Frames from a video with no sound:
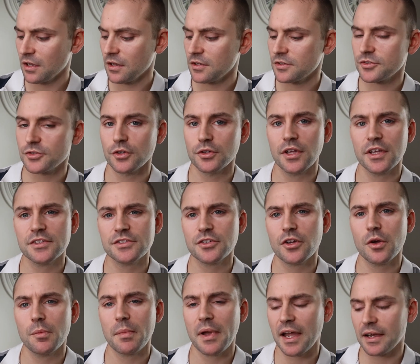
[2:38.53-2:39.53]
So let's
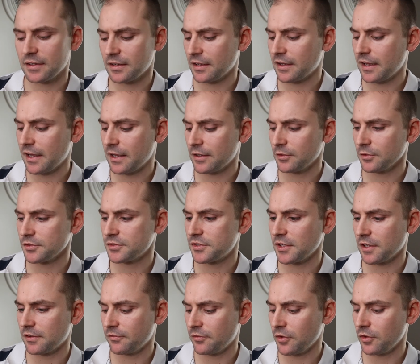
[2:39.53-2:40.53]
go back to
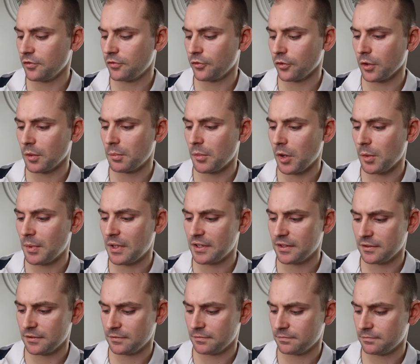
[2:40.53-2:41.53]
candlestick view for a moment.
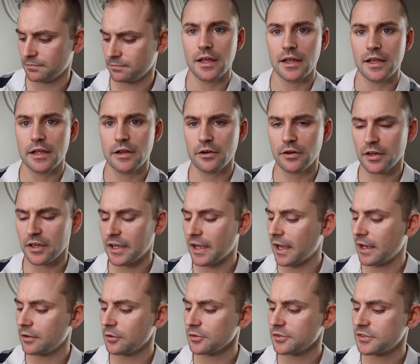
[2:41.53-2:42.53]
Here in
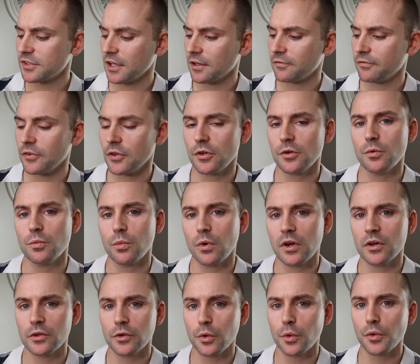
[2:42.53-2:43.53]
candlestick view,
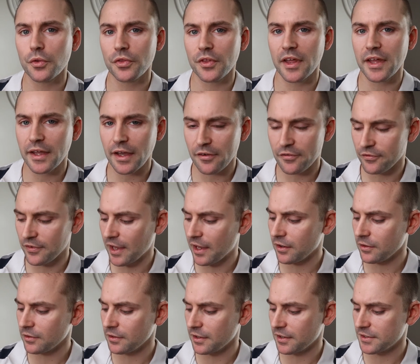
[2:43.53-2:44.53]
one cool thing I
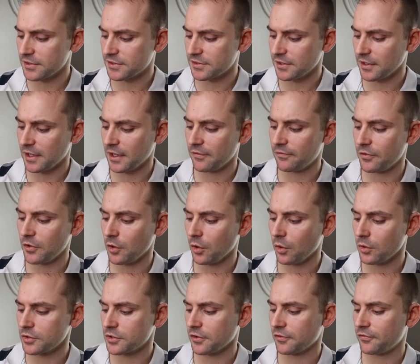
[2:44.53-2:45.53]
found is if you
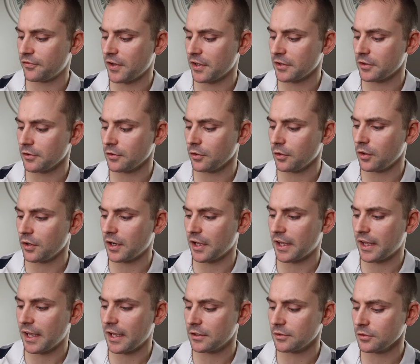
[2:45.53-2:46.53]
hold your finger on a
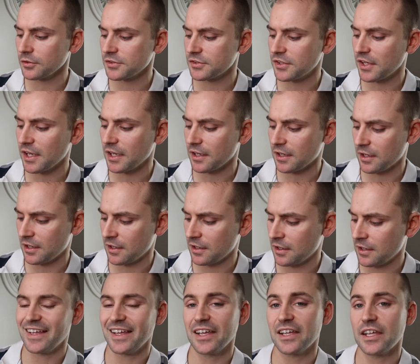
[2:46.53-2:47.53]
candlestick,
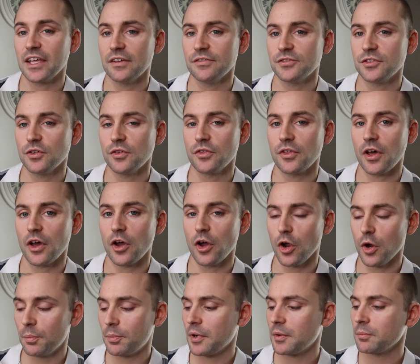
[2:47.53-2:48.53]
it gives you the
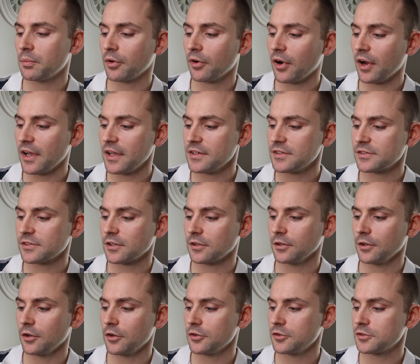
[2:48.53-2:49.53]
open price,
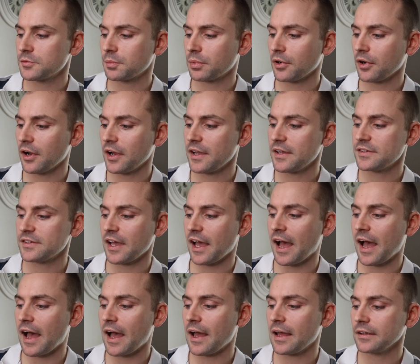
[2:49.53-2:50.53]
close price,
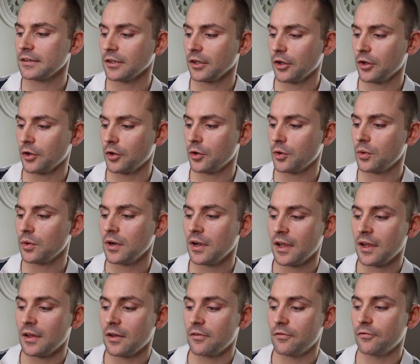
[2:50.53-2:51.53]
high, low,
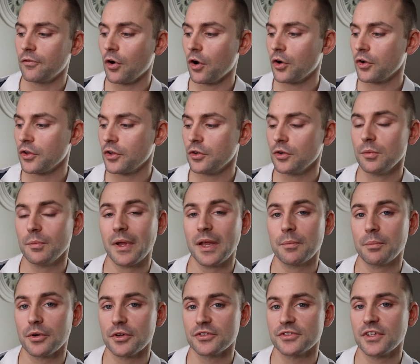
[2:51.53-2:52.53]
volume,
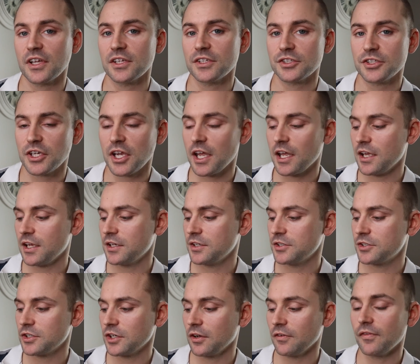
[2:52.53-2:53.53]
and percent
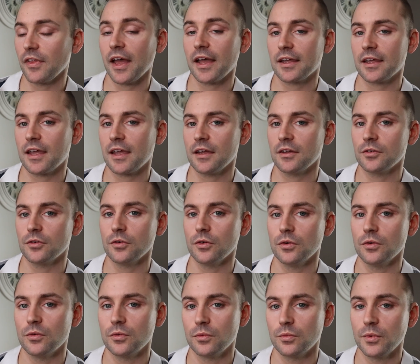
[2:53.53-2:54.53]
change of that
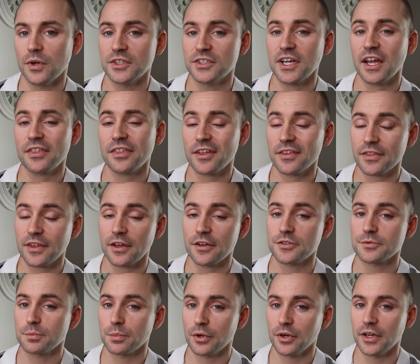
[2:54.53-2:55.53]
candle, which I thought that
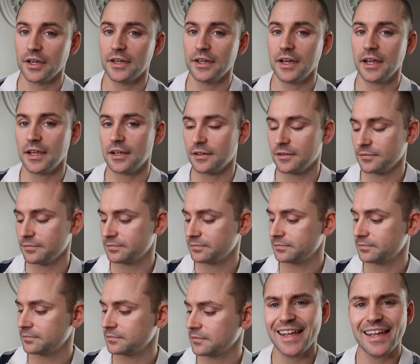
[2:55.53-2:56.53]
was pretty neat.
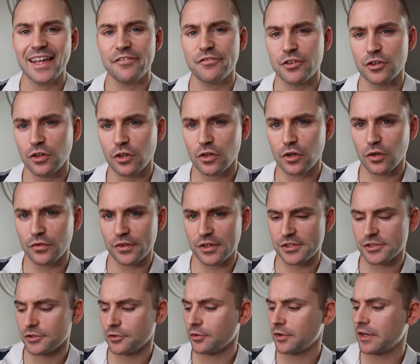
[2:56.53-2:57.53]
If you look on the
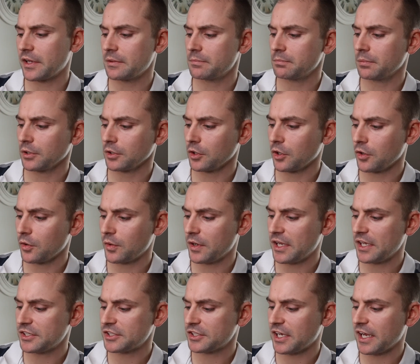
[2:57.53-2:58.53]
screen below
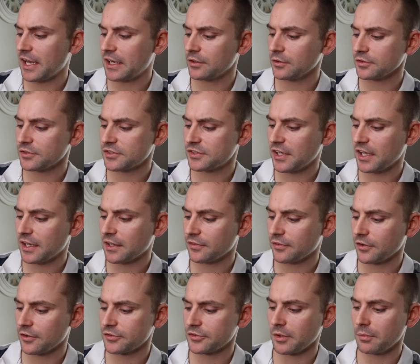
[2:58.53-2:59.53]
each candlestick,
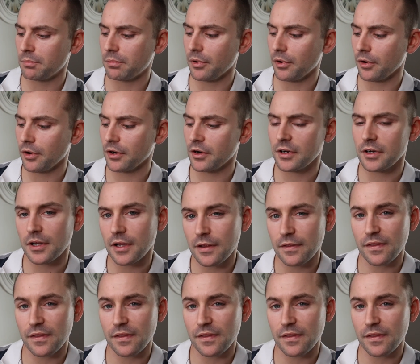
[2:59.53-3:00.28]
there's a bar.